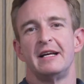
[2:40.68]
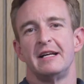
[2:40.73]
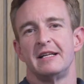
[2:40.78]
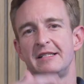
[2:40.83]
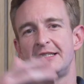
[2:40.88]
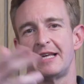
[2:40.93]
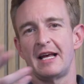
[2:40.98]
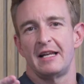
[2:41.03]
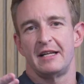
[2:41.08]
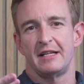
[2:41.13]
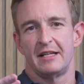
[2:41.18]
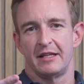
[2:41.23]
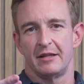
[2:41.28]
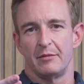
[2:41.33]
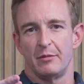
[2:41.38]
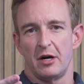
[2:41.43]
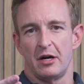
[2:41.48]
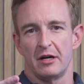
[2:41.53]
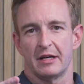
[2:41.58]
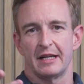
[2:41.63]
sell it in the
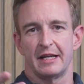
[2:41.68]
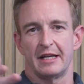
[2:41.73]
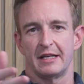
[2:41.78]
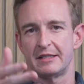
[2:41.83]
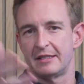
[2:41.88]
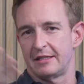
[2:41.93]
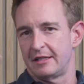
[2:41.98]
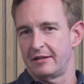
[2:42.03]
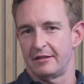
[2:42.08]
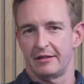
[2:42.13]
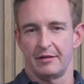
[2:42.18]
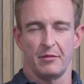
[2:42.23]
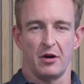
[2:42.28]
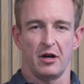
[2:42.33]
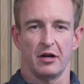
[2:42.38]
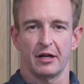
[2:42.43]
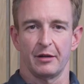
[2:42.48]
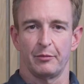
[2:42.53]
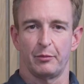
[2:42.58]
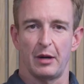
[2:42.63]
market at the
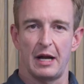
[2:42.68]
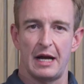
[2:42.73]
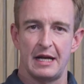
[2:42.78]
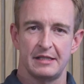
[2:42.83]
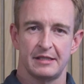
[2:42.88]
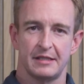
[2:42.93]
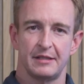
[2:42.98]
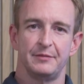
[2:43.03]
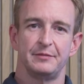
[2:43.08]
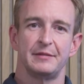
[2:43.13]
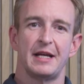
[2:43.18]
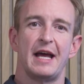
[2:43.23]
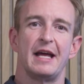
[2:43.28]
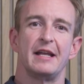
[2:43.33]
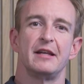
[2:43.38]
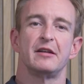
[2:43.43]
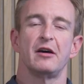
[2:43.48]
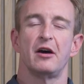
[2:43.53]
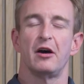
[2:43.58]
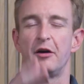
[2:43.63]
market price,
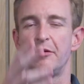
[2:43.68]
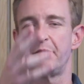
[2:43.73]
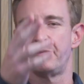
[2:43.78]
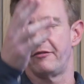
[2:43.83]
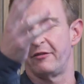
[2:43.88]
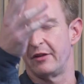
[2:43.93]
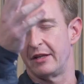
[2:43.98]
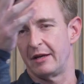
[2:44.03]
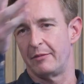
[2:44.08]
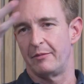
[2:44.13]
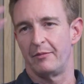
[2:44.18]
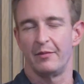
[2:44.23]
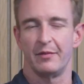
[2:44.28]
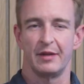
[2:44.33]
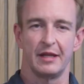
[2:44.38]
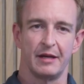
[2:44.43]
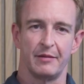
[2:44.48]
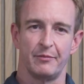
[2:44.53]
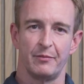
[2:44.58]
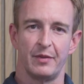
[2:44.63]
and hope for the
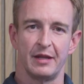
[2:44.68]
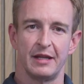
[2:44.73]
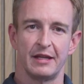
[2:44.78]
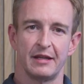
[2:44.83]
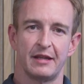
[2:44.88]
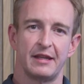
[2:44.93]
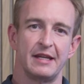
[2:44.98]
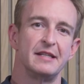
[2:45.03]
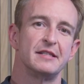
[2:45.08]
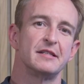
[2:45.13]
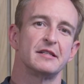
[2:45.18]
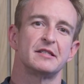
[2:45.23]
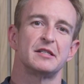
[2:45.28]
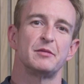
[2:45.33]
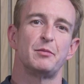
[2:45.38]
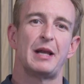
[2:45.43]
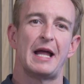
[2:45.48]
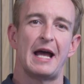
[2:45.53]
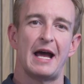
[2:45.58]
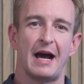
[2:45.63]
thesis to
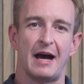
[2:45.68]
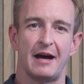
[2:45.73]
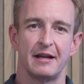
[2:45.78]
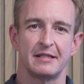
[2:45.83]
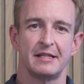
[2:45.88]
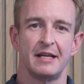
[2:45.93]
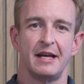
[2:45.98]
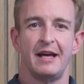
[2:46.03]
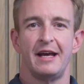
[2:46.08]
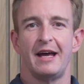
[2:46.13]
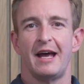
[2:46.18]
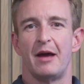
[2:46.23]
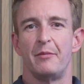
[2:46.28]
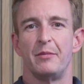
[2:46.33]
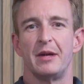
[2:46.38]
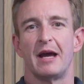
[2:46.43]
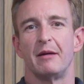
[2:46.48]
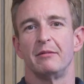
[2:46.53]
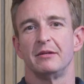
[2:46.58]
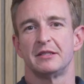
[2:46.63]
play out and
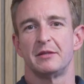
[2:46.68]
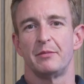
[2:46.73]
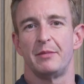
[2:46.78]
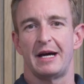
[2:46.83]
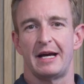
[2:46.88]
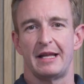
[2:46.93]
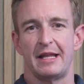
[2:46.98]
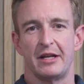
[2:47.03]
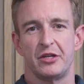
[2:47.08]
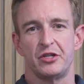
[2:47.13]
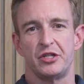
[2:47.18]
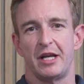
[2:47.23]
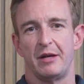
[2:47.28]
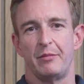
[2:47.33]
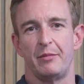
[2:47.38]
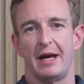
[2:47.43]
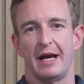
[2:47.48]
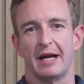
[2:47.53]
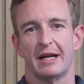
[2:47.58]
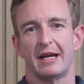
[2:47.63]
be able to buy that share
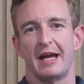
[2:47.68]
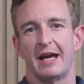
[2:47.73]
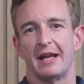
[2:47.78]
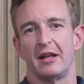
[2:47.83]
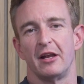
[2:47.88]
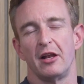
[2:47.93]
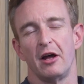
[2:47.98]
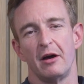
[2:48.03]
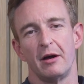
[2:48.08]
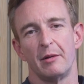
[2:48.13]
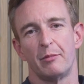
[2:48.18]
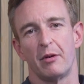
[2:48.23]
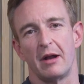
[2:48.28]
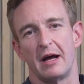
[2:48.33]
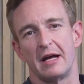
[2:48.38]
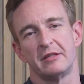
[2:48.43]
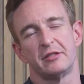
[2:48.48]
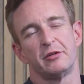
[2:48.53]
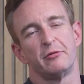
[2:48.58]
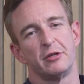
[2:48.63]
back at a lower
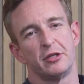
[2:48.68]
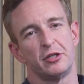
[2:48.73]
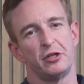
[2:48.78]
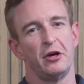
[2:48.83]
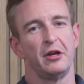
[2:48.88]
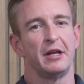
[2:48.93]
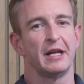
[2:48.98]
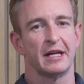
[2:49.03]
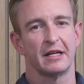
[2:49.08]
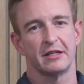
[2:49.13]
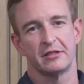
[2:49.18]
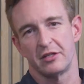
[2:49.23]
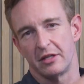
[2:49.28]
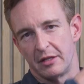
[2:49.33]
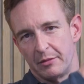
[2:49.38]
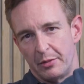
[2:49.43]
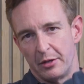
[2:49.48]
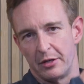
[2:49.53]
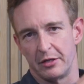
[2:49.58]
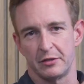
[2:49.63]
price, returning it to
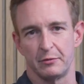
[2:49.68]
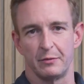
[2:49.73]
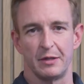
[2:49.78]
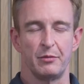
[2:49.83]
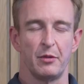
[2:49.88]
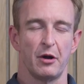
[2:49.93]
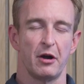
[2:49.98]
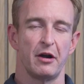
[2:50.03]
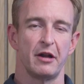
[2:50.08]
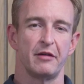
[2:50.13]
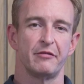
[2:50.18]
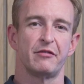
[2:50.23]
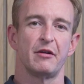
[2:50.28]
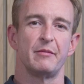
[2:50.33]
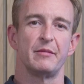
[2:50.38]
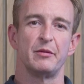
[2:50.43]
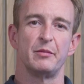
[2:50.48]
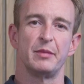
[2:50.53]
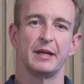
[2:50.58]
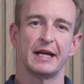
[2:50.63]
the person we borrowed it from
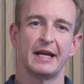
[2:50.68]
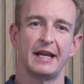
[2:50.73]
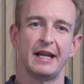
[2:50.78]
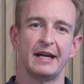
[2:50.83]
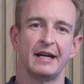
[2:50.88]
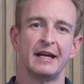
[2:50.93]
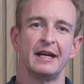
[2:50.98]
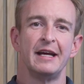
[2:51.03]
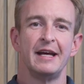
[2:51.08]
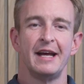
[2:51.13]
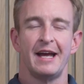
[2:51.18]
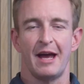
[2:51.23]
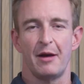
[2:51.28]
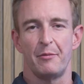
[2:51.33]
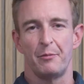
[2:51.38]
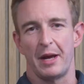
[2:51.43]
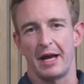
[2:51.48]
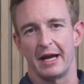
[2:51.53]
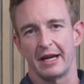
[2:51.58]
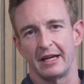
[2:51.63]
in the beginning
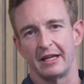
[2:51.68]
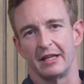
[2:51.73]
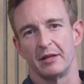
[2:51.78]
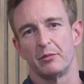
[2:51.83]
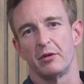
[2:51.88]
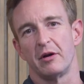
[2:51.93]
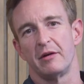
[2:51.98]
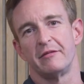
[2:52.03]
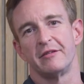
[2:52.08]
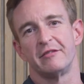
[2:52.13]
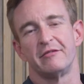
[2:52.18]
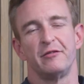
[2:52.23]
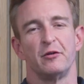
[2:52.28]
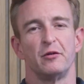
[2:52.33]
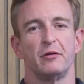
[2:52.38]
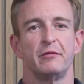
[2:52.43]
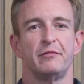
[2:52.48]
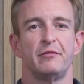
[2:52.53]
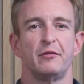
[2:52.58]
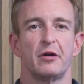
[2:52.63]
and banking the profit
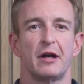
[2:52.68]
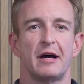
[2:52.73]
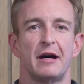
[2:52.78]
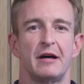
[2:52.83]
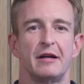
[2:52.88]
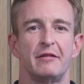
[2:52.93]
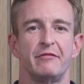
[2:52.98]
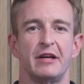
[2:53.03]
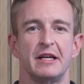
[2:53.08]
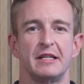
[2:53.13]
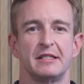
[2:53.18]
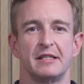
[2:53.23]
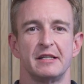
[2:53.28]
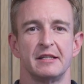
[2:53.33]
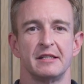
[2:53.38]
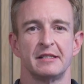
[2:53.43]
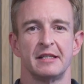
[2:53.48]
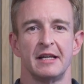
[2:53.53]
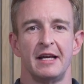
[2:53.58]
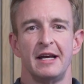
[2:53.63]
for our
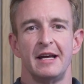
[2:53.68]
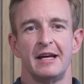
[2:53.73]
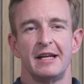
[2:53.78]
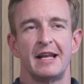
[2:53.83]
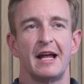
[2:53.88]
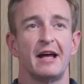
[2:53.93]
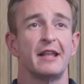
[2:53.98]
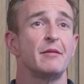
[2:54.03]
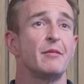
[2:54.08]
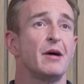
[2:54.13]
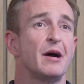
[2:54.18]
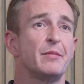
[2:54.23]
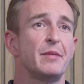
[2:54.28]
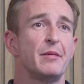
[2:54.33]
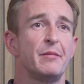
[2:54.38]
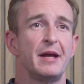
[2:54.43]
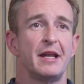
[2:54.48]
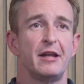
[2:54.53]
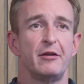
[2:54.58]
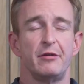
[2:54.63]
investors. Now, there might be
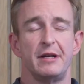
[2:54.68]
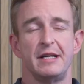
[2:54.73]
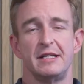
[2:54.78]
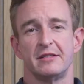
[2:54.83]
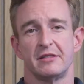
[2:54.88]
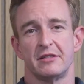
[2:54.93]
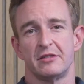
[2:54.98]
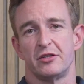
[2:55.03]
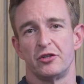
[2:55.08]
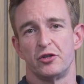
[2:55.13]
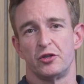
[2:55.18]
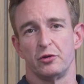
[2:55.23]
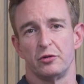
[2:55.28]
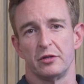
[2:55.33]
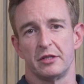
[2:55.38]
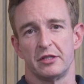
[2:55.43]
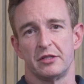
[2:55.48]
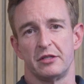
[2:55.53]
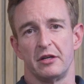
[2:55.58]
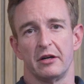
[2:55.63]
many reasons to short
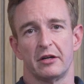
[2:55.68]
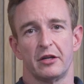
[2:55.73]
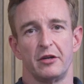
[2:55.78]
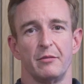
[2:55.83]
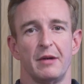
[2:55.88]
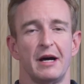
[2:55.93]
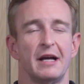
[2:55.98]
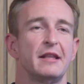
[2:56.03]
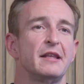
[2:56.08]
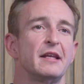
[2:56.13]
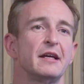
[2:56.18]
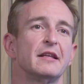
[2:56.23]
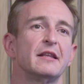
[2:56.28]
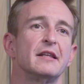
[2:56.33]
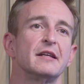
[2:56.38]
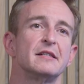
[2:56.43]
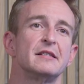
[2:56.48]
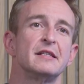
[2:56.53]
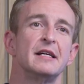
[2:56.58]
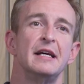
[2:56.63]
a stock. You might think
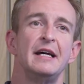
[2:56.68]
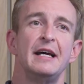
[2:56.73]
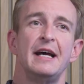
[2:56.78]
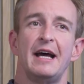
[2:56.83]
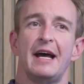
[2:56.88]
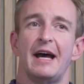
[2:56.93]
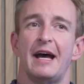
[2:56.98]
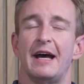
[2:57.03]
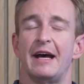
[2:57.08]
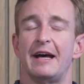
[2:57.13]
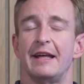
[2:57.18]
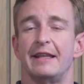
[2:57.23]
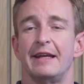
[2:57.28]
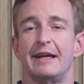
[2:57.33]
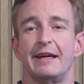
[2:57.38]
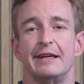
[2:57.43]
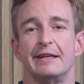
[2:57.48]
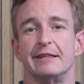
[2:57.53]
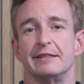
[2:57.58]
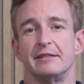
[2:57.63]
that
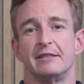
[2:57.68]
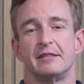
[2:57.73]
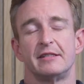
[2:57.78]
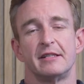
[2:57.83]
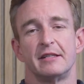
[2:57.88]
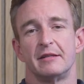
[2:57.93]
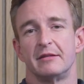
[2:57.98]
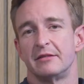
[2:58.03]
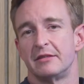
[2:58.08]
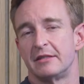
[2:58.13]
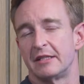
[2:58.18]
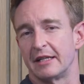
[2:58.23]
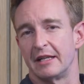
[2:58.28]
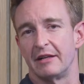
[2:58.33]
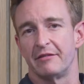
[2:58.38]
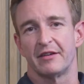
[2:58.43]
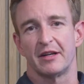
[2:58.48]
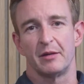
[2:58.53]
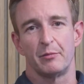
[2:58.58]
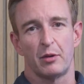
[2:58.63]
there is
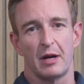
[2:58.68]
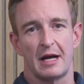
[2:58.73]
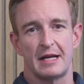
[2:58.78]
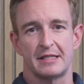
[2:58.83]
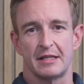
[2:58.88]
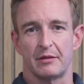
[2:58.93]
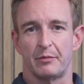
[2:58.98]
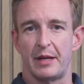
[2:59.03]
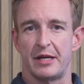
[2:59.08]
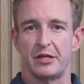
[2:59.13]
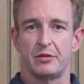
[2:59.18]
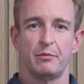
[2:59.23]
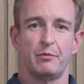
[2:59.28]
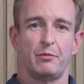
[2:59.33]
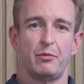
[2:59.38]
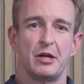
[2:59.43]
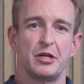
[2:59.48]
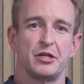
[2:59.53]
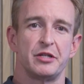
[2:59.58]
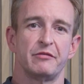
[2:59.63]
significant pricing
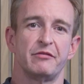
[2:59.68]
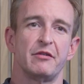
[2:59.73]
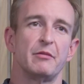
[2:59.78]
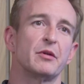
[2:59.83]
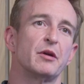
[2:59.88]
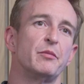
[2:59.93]
pressure from